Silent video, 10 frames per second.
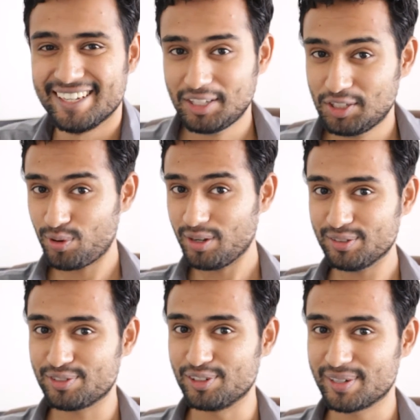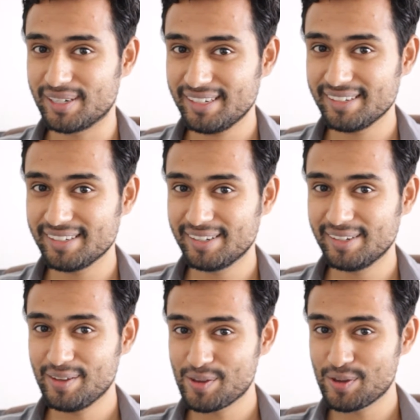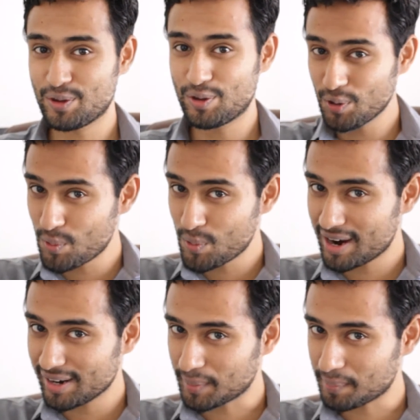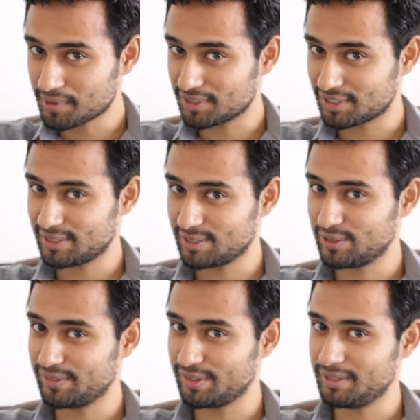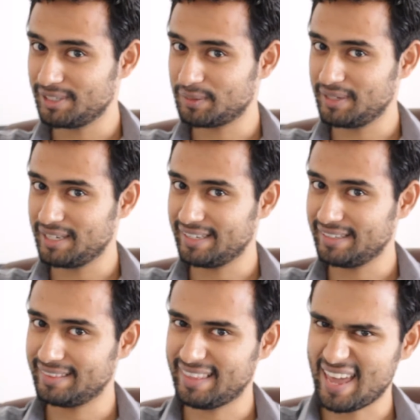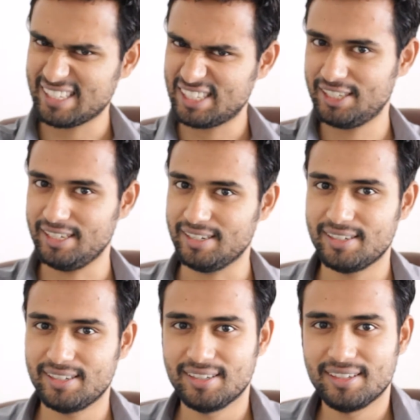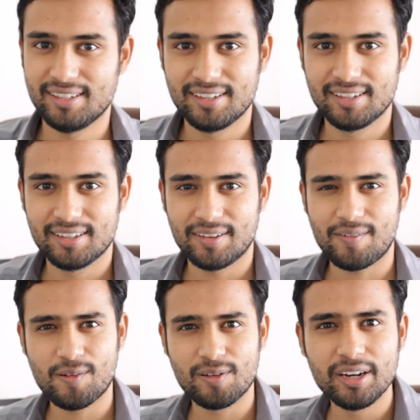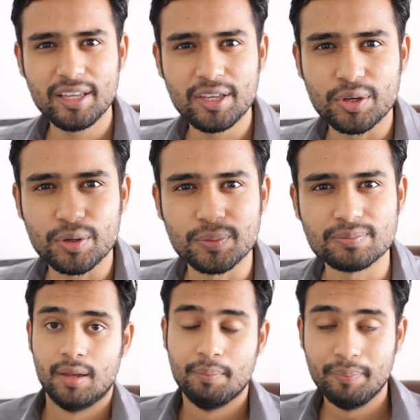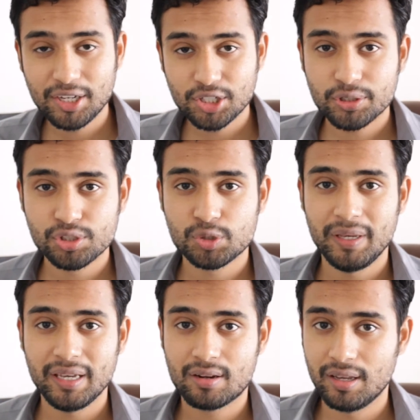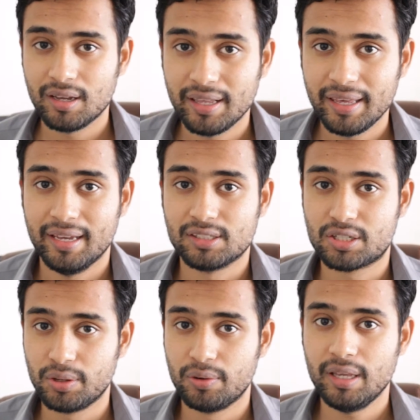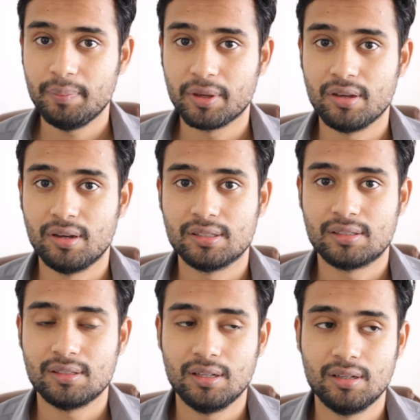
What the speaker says: That's wonderful, right? You are the person who would be speaking. That's it. Only you. Make sure to speak clearly and slowly, because